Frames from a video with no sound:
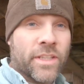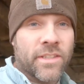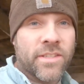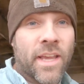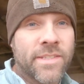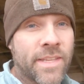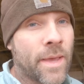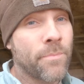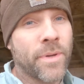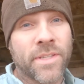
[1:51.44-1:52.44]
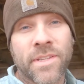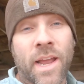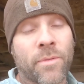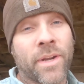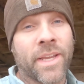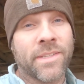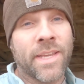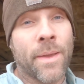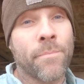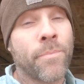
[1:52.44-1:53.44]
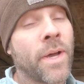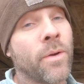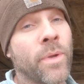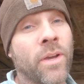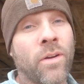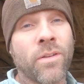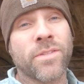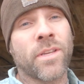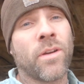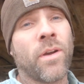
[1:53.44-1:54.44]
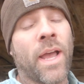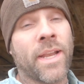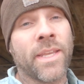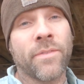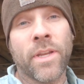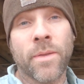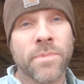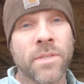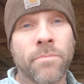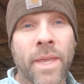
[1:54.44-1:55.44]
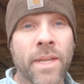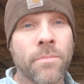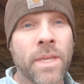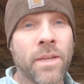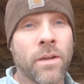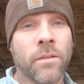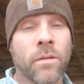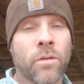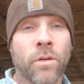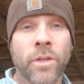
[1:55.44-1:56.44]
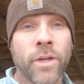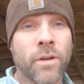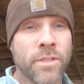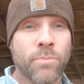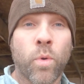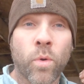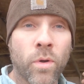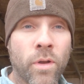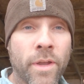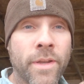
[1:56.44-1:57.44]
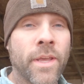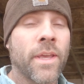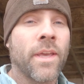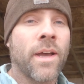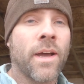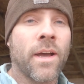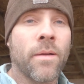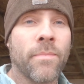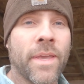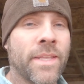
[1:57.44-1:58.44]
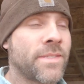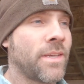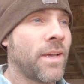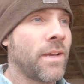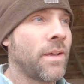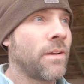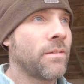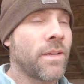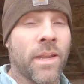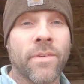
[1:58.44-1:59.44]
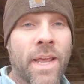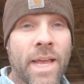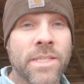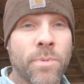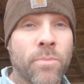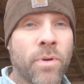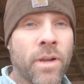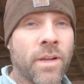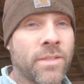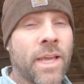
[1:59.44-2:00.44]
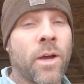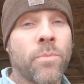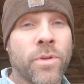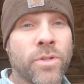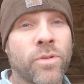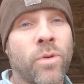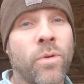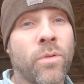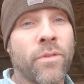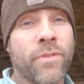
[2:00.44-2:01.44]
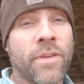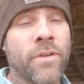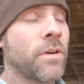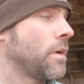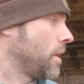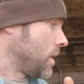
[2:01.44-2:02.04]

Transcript: we checked this guy's temp, but he's not running a temp. But we also had given him some Banamine a little earlier. It's Poron. It's kind of an aspirin product to help control the fever.